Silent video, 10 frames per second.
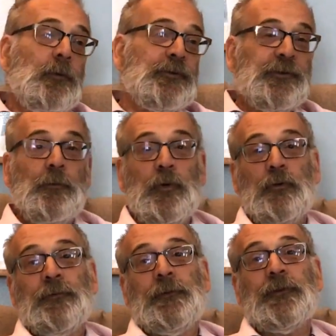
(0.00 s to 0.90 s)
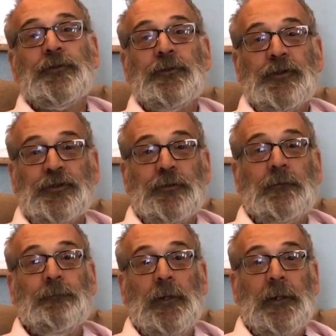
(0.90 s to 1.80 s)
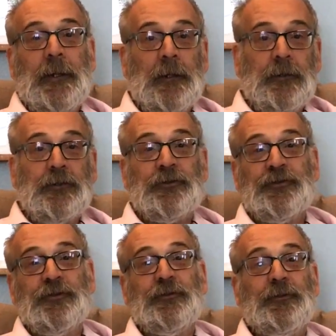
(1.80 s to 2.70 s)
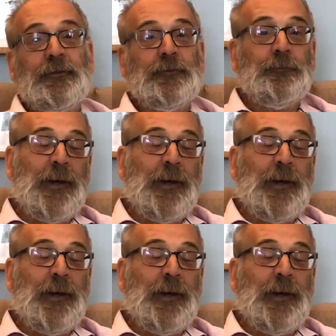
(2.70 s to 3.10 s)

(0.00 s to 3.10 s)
was somewhat in the tradition of Billy Elliot and mm.